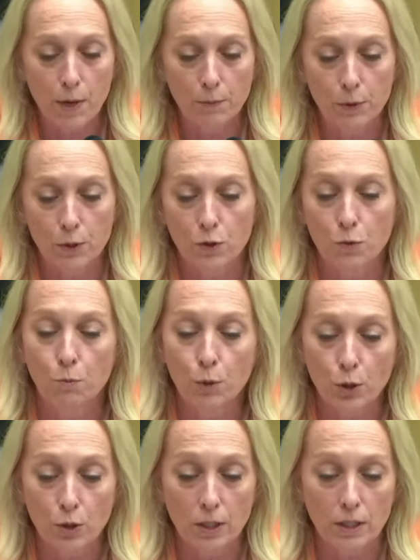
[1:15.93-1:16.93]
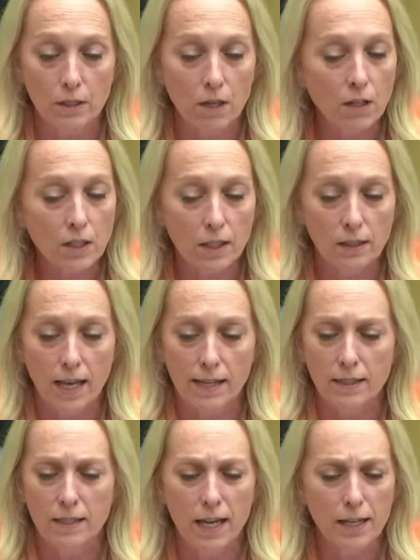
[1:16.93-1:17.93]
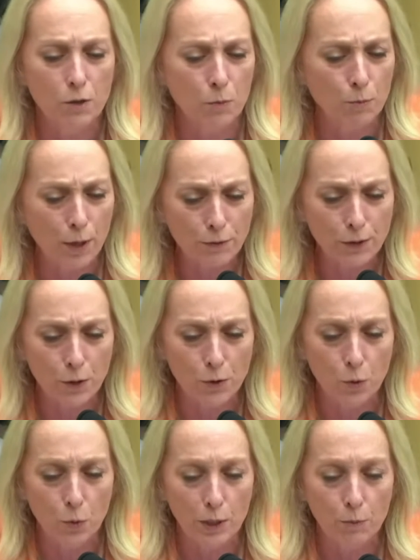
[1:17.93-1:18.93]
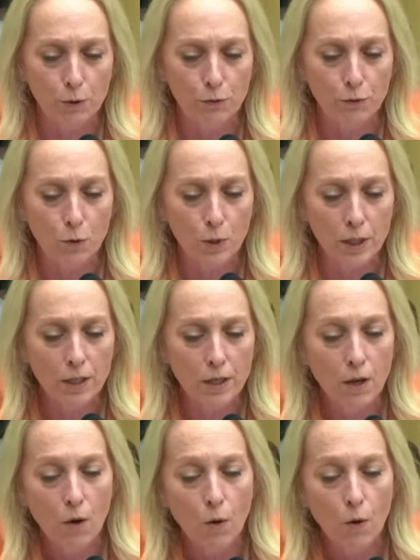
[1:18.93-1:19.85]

members murdered in Tulsa last night or Buffalo the week before,